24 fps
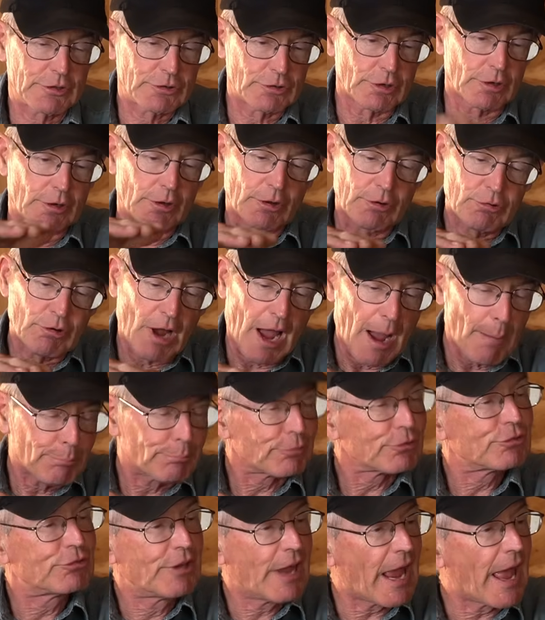Sure, the top
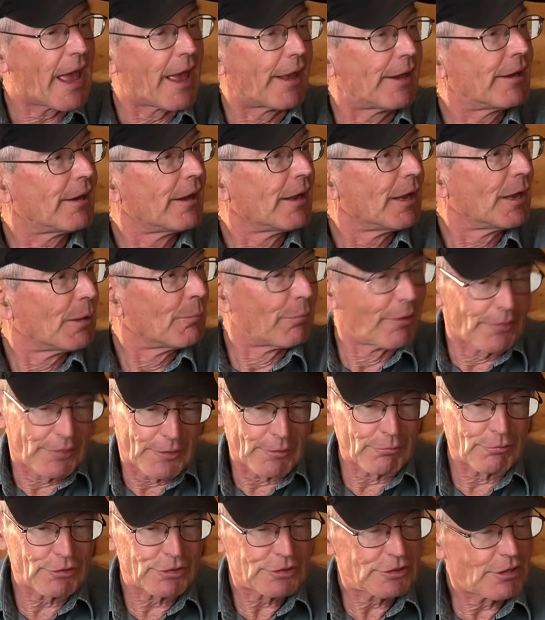was dead, but
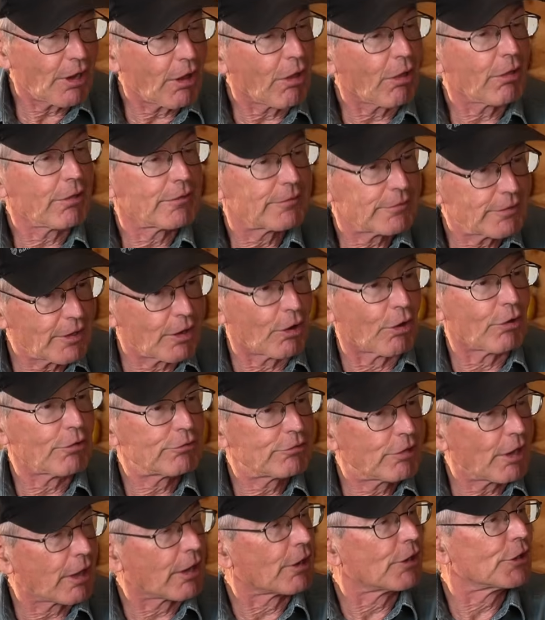there were still,
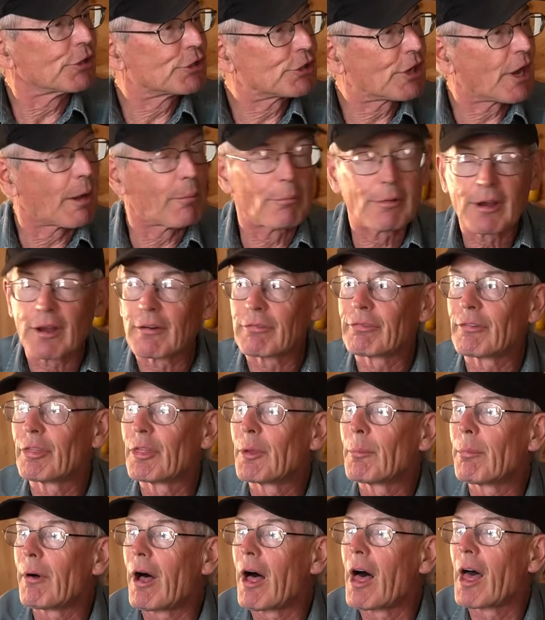tillers coming from
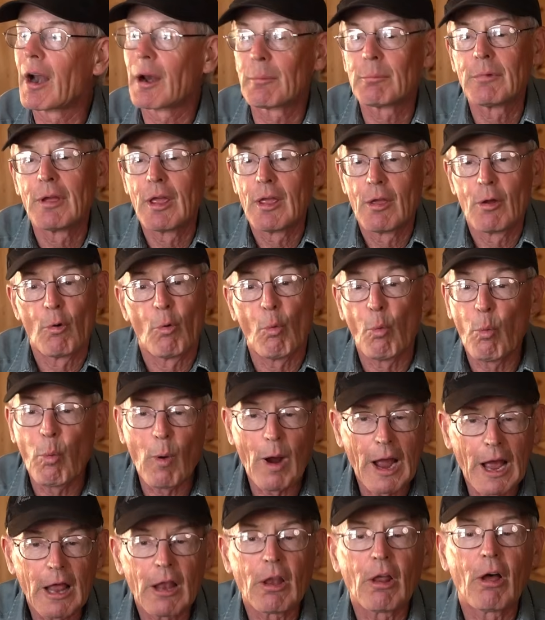the bottom
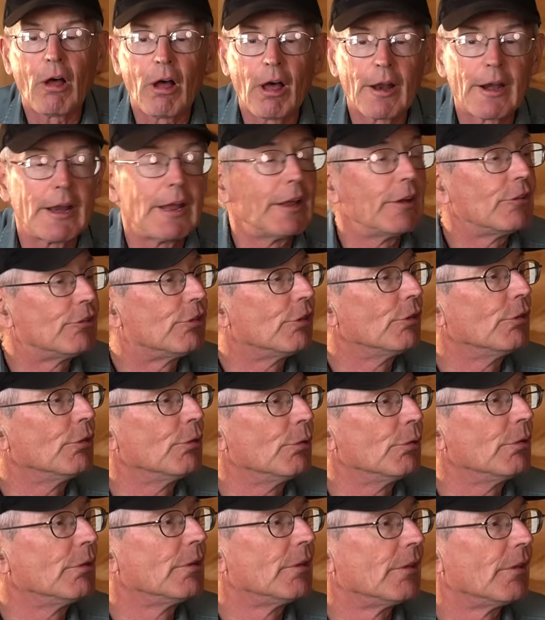well on
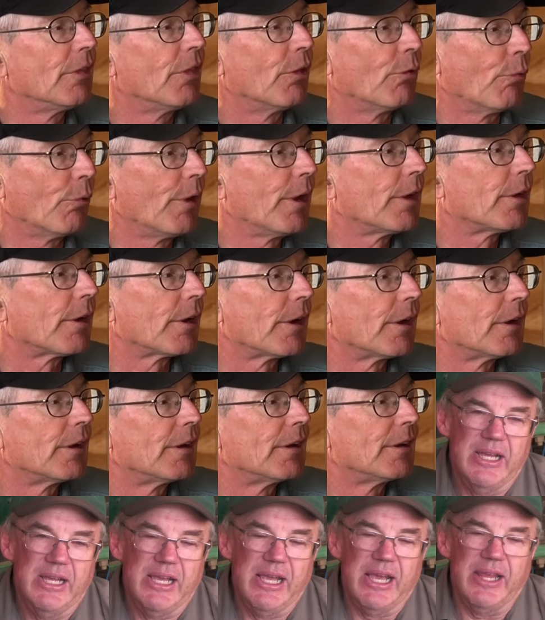into the winter.
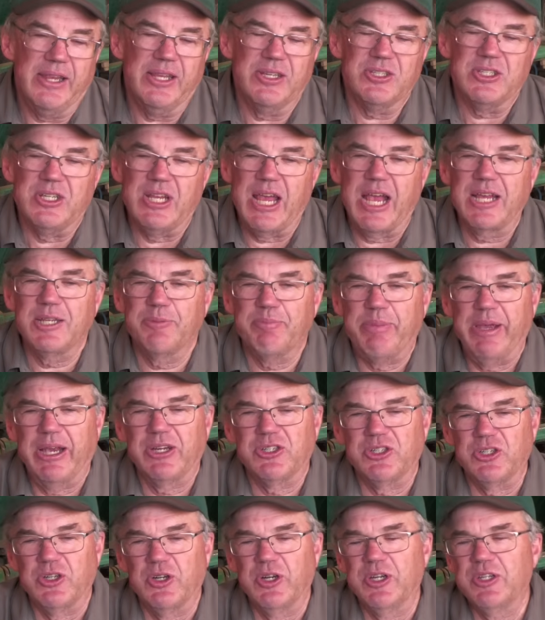And this next
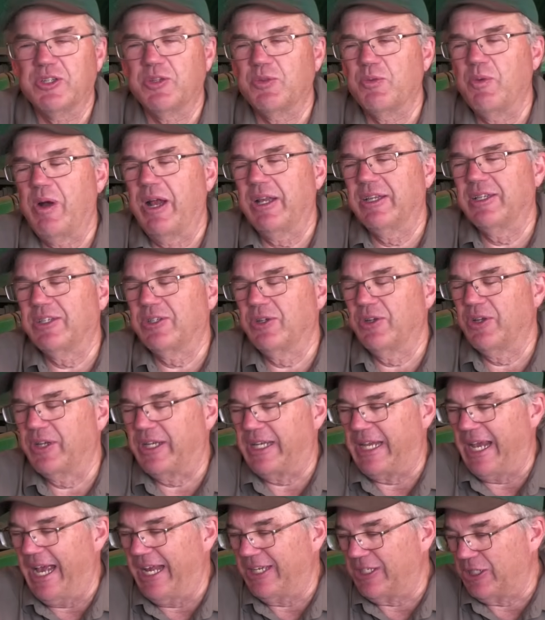picture is what sort of
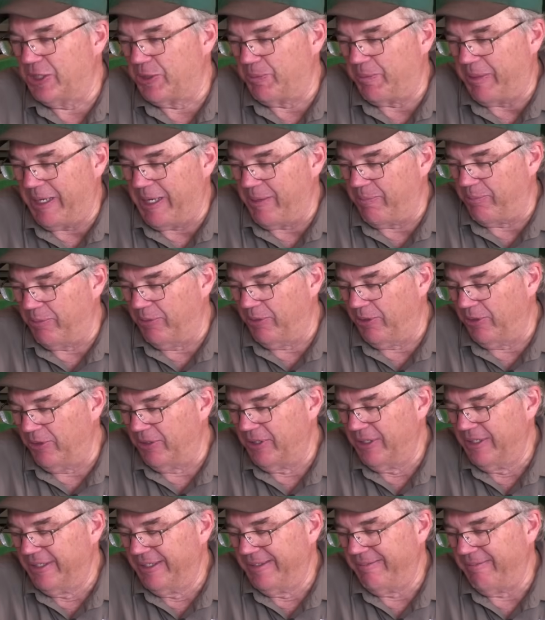catches people
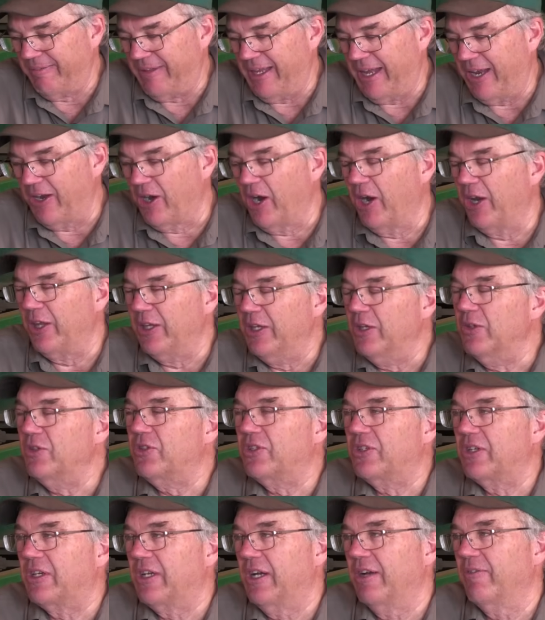that aren't
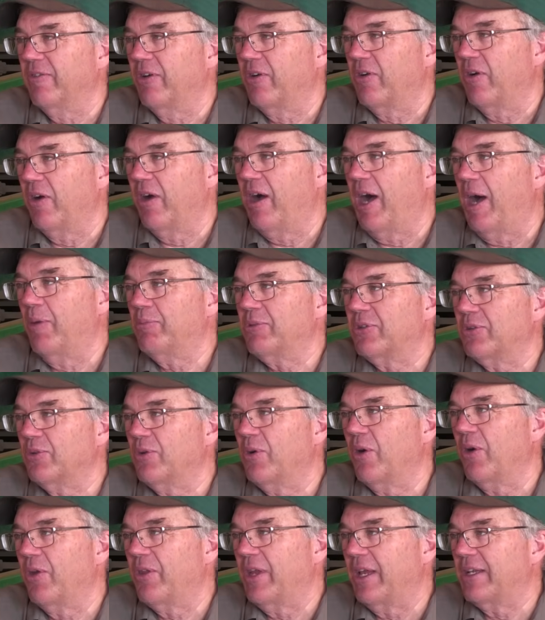used to cover crops
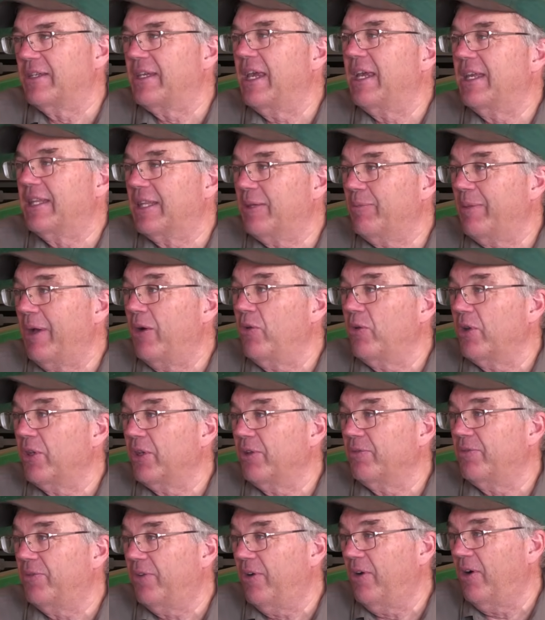or that take them out in
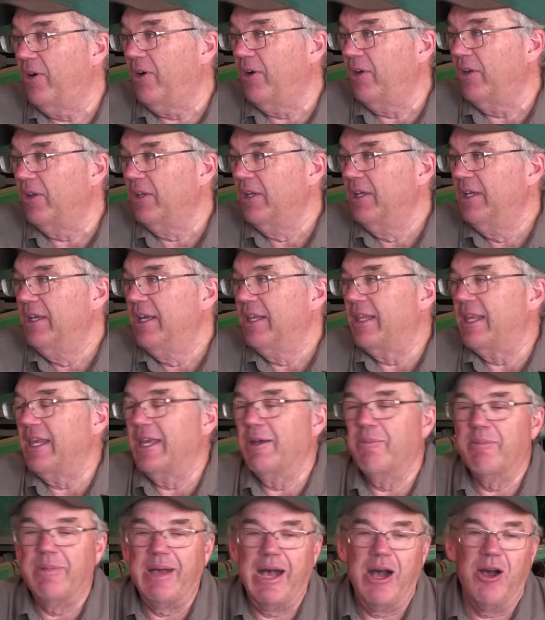the fall. The
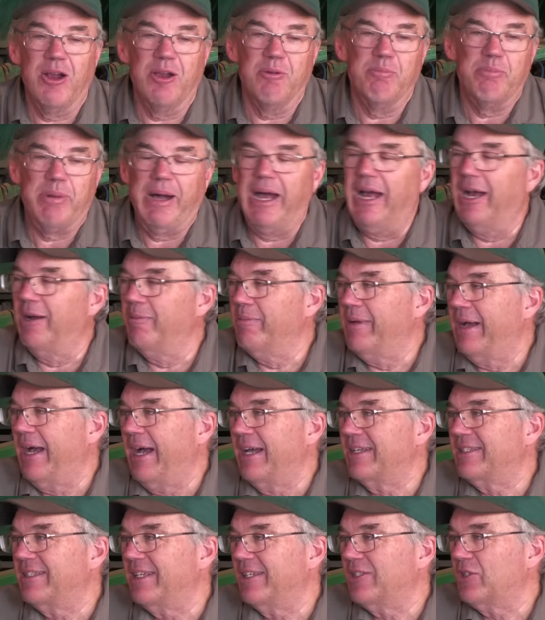amount of
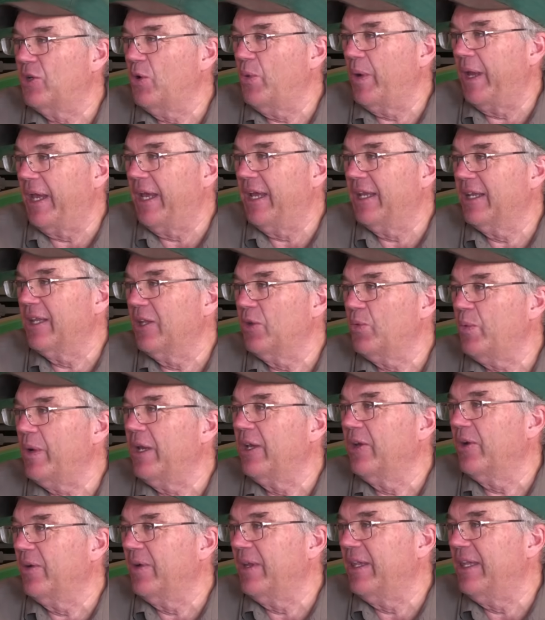biomass that's going into the
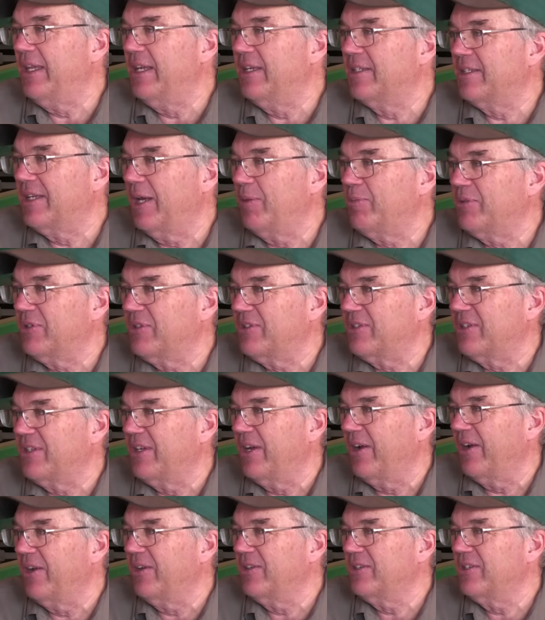winter in these types of
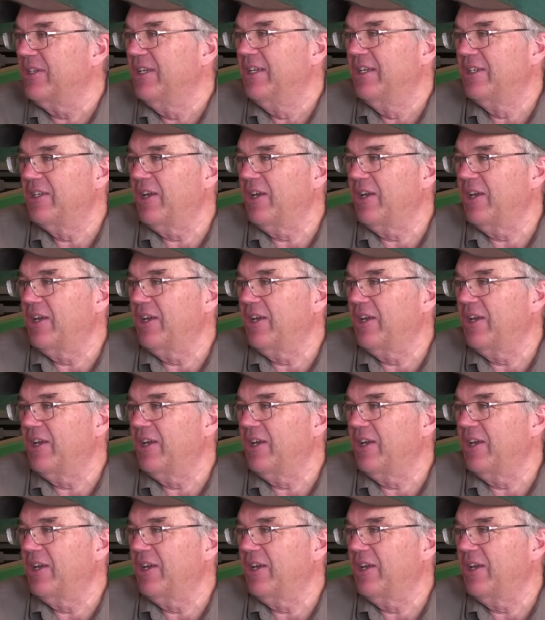scenarios.